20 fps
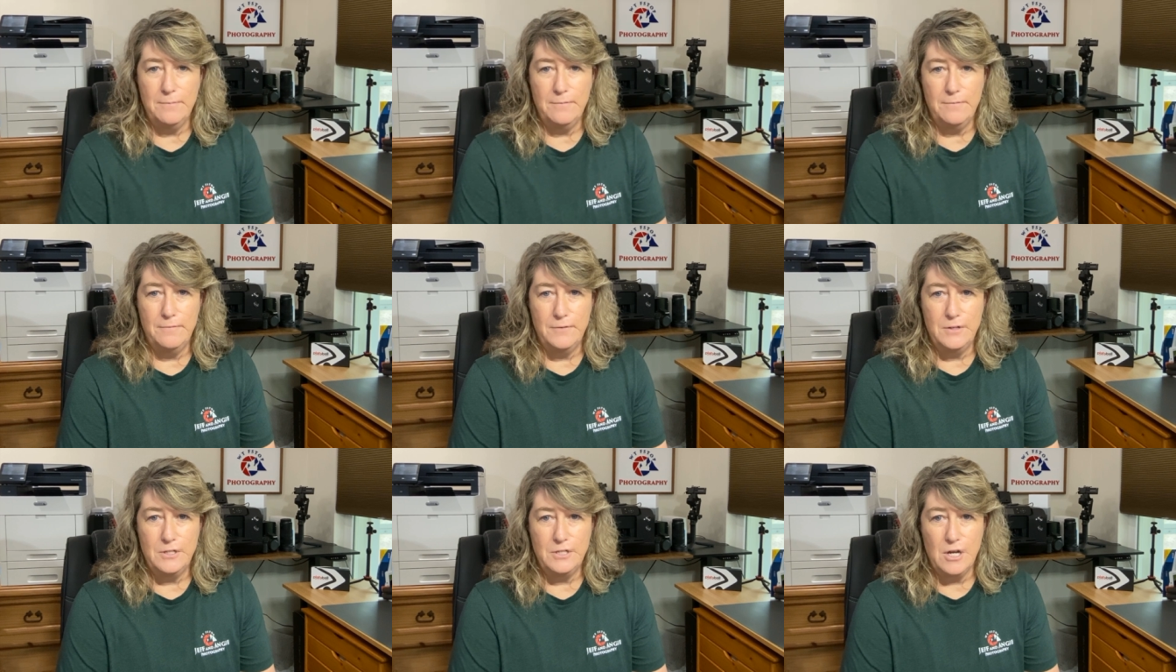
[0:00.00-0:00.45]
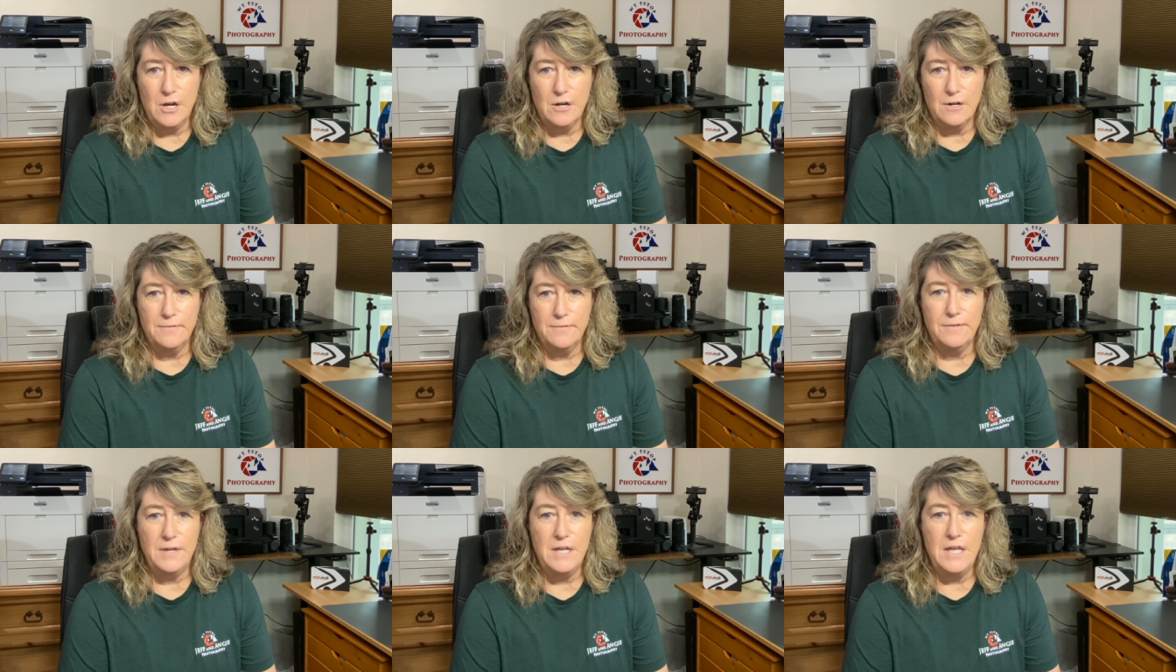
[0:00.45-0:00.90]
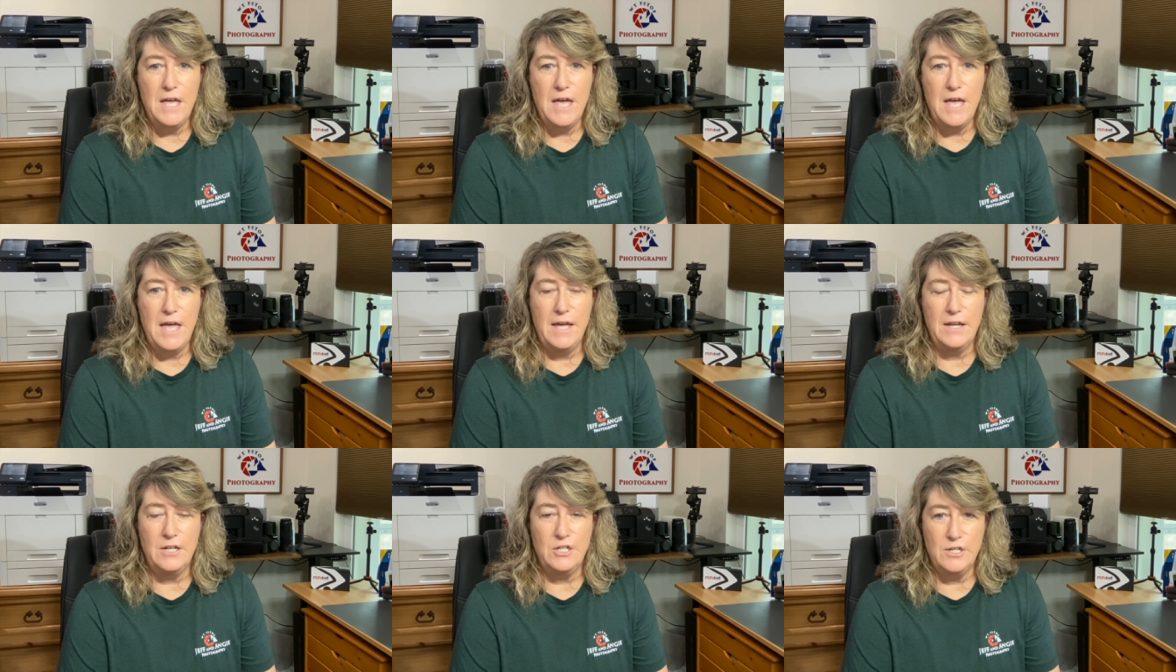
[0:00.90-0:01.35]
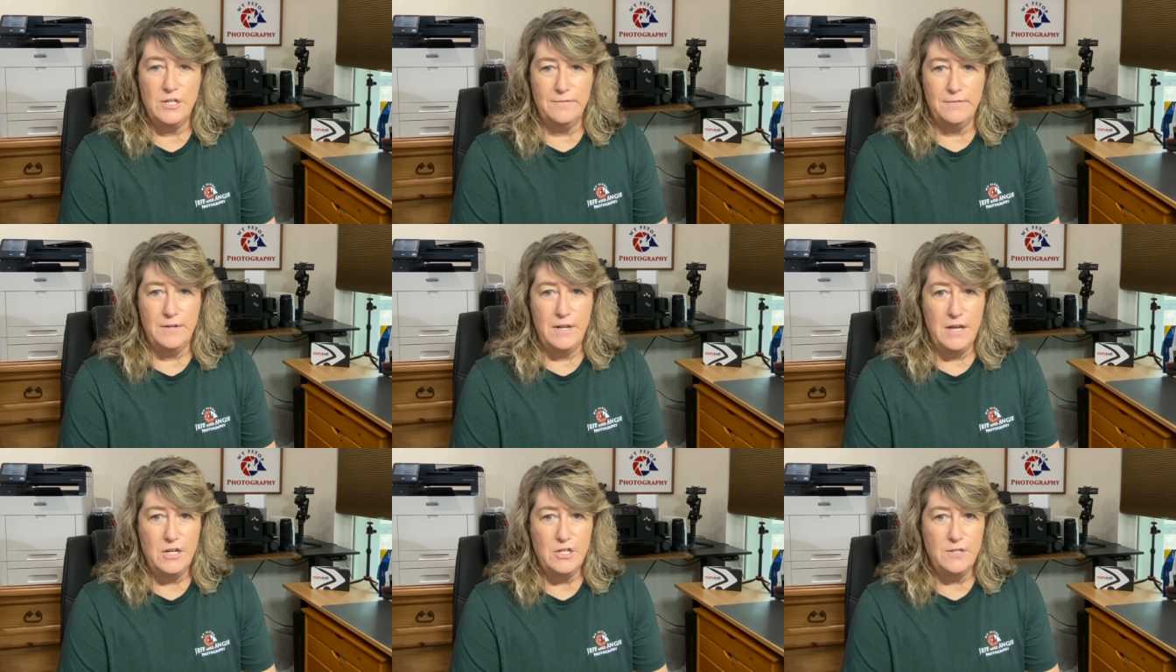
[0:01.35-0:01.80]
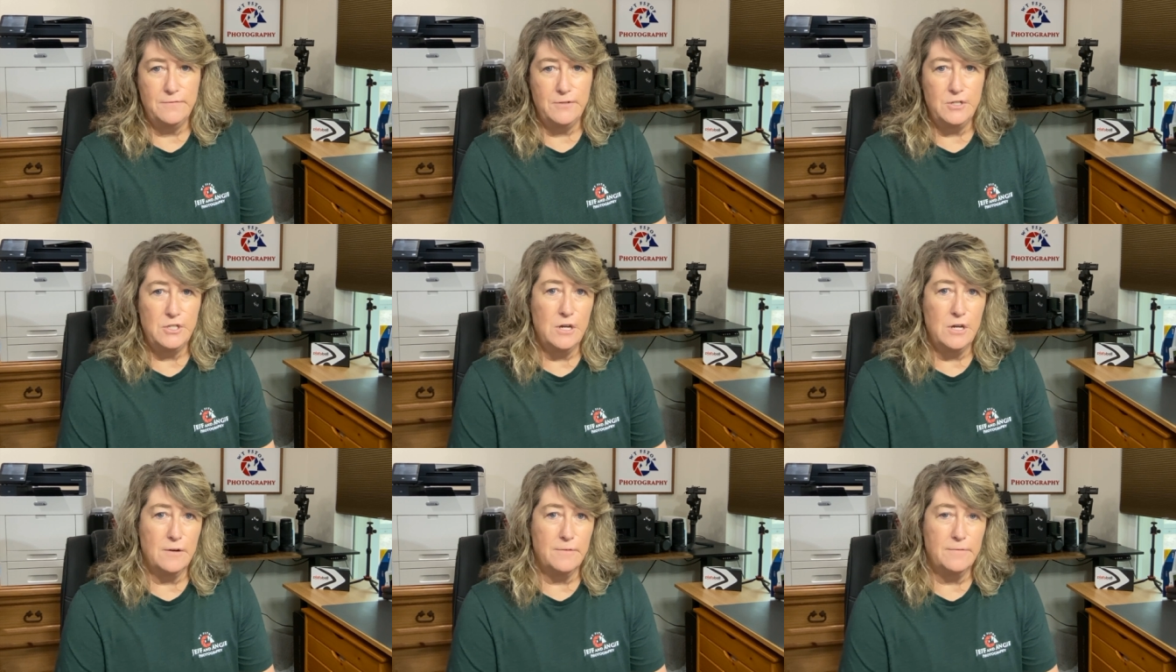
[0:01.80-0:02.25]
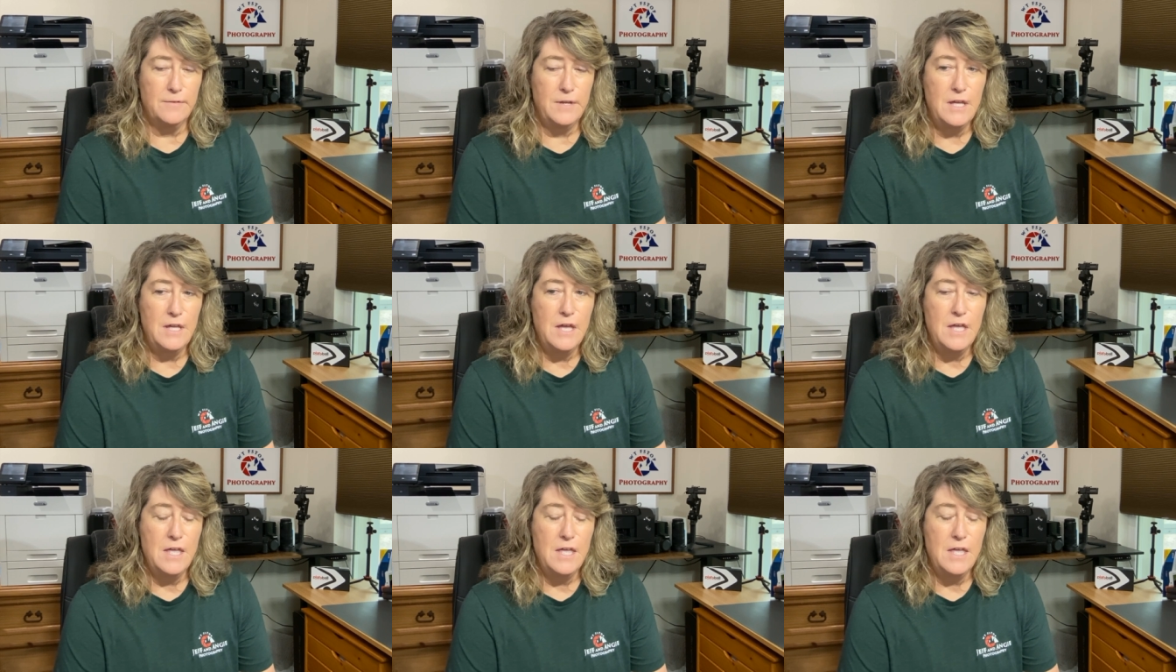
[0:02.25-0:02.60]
Photography and Jeff and Angie Photography.